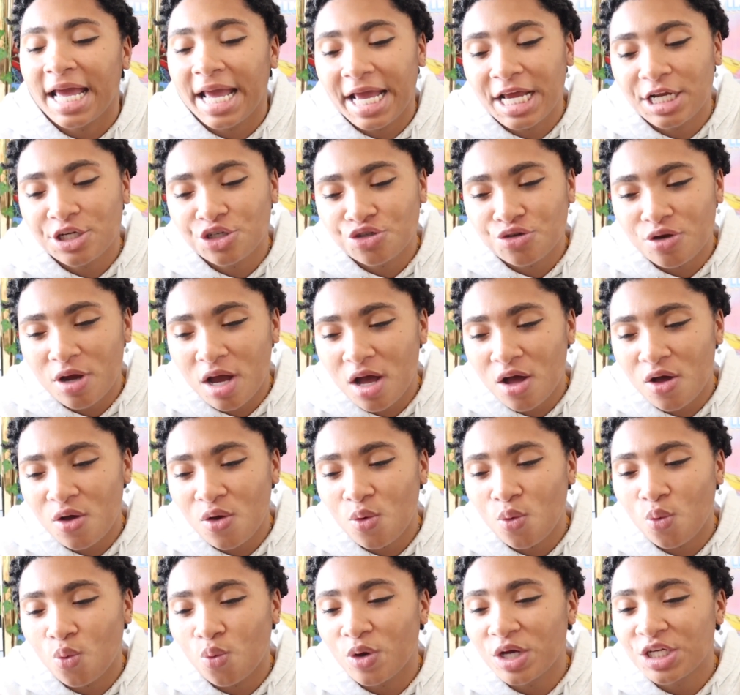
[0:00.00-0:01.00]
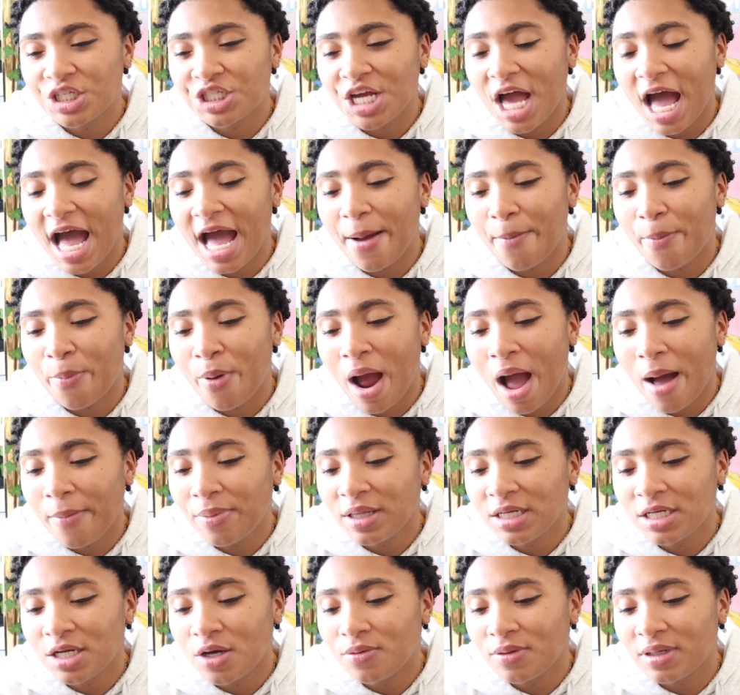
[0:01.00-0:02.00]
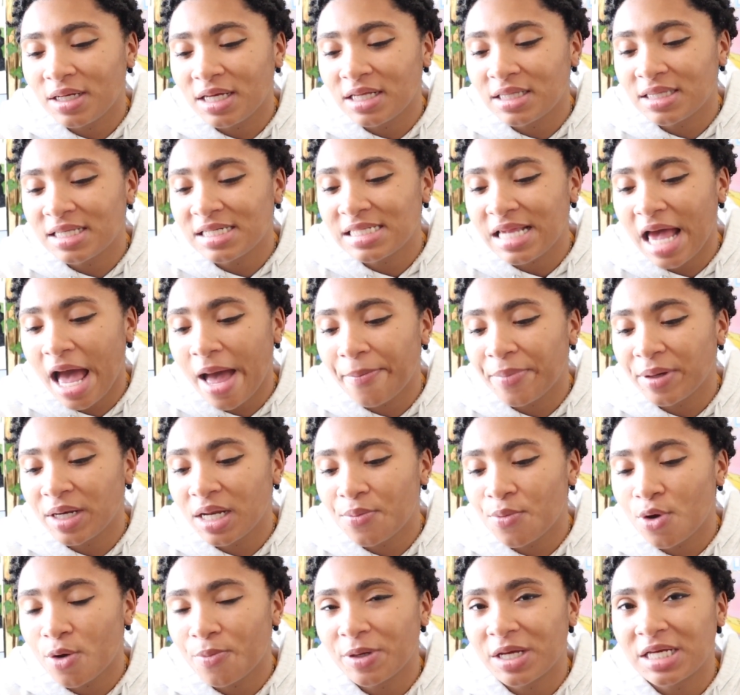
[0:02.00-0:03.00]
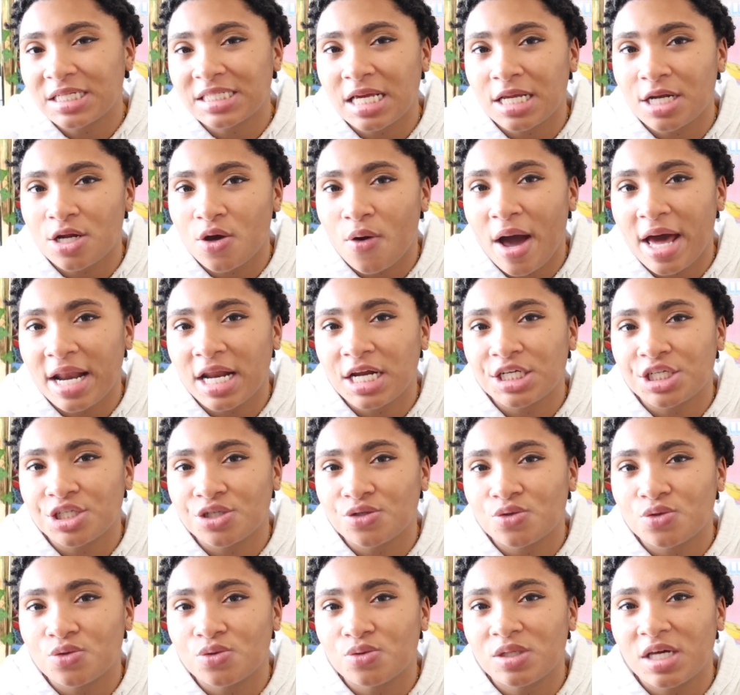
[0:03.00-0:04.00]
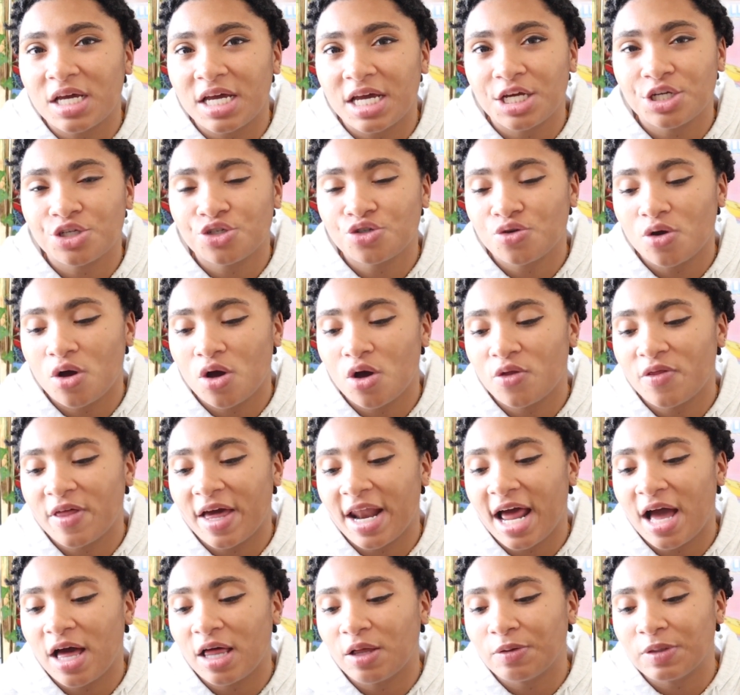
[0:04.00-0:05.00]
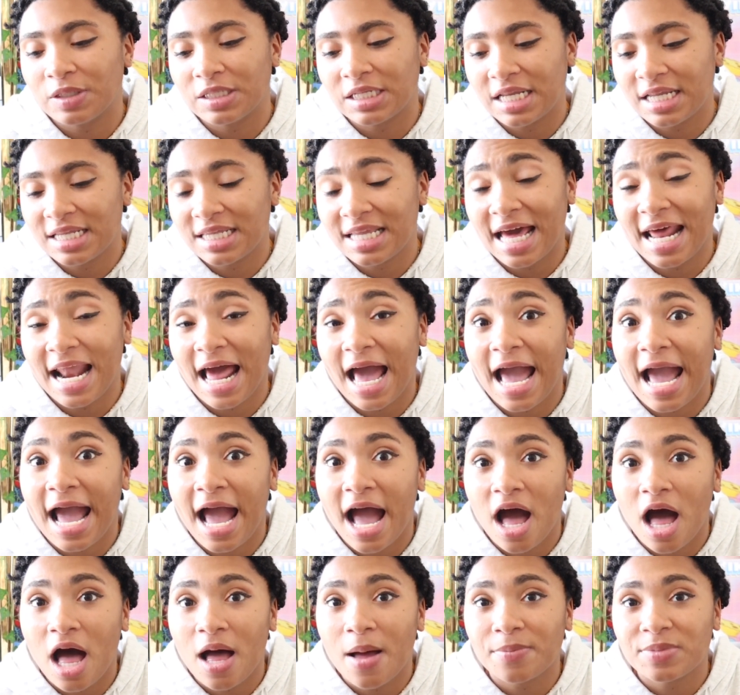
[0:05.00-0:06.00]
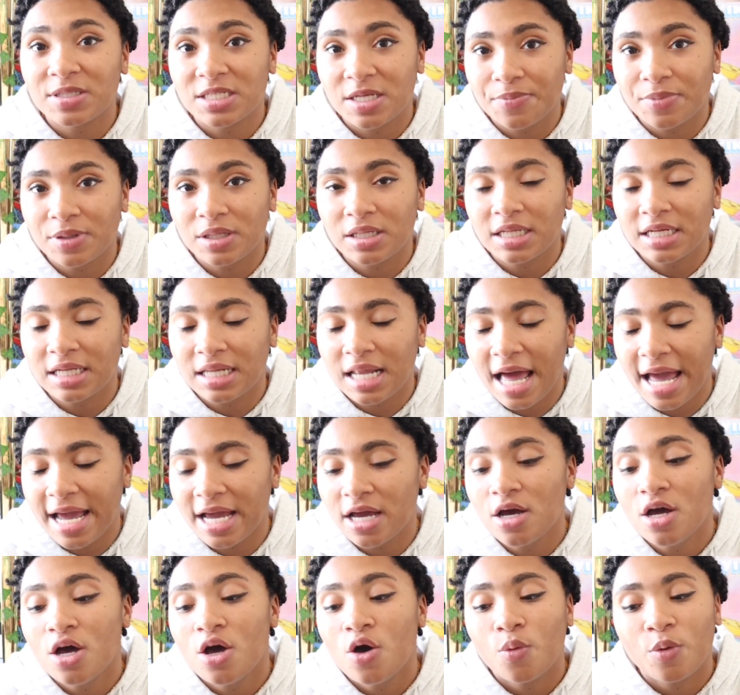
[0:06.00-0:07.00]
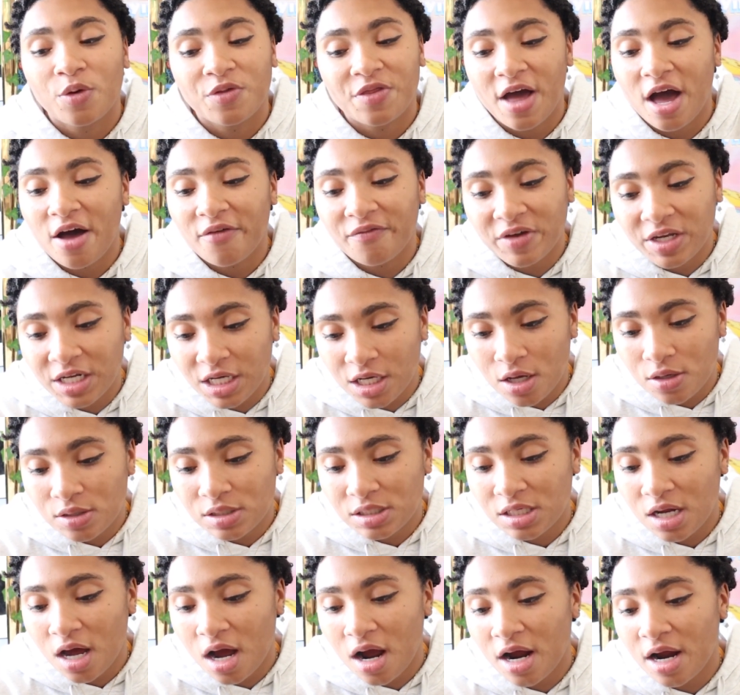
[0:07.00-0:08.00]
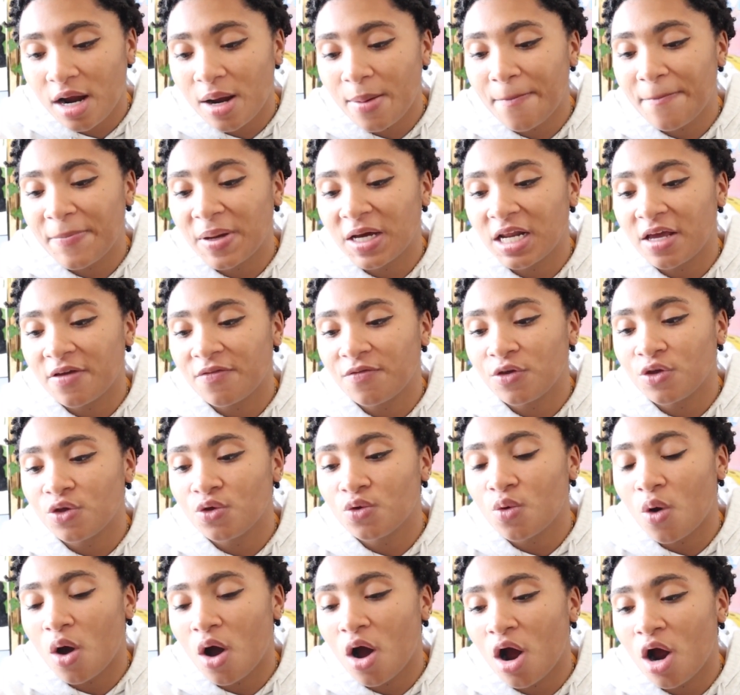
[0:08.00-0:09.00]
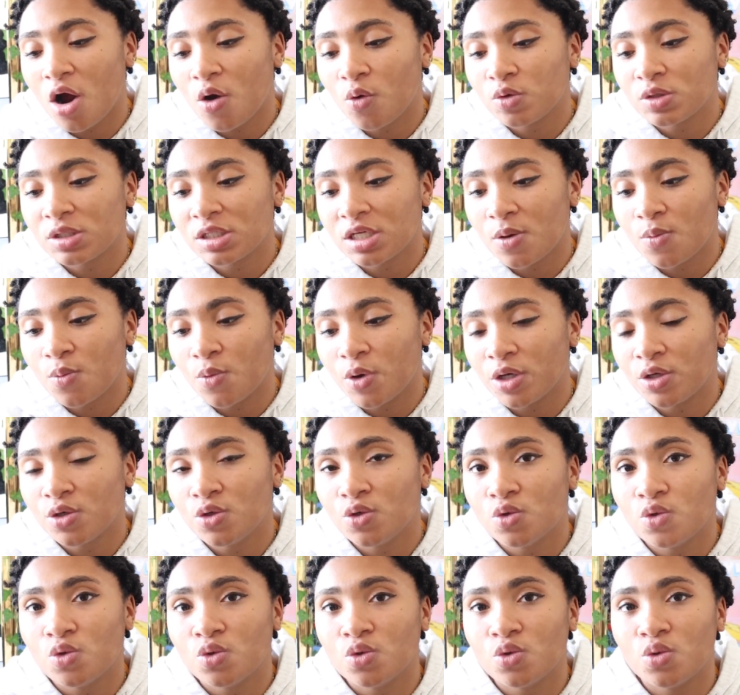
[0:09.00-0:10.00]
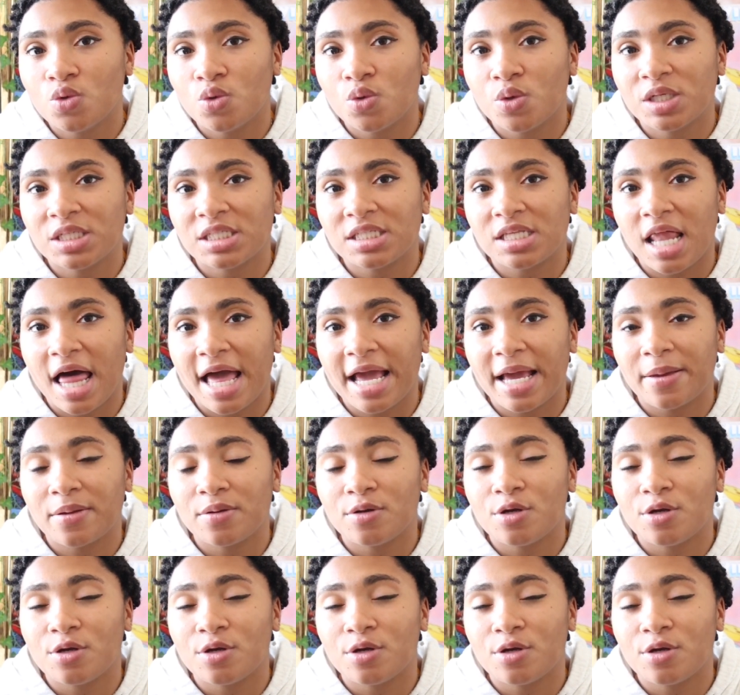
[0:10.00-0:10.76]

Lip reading: intro, which I probably don't need this app anymore because I know how to do the intro that I typically like without Video Star. But if you are someone who is like